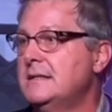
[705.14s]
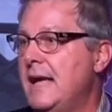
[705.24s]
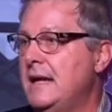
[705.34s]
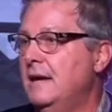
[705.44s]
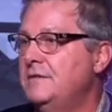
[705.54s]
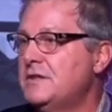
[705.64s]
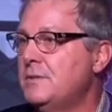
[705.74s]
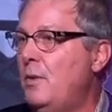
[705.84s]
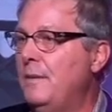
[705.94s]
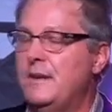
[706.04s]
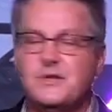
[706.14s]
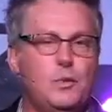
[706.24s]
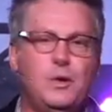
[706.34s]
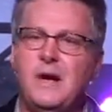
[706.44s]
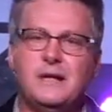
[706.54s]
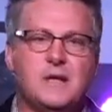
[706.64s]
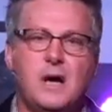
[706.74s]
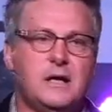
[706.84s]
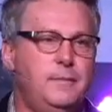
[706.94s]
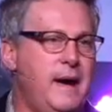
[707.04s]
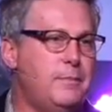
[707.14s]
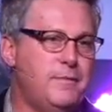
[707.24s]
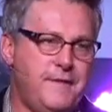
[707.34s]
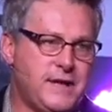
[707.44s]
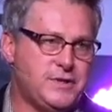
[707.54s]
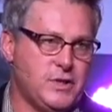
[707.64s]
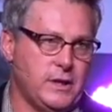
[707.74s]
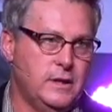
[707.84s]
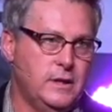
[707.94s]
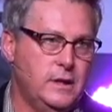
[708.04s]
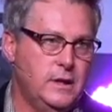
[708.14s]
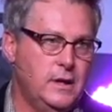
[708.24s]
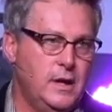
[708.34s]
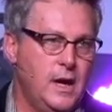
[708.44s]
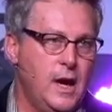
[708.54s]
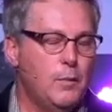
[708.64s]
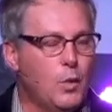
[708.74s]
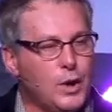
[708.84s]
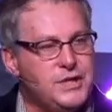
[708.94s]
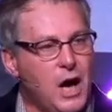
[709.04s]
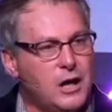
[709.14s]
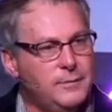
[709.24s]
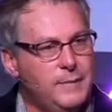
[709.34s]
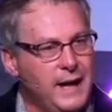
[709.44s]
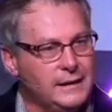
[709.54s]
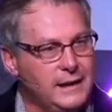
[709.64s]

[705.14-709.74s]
state of disappointment. So we're not talking about perfection. But we're talking about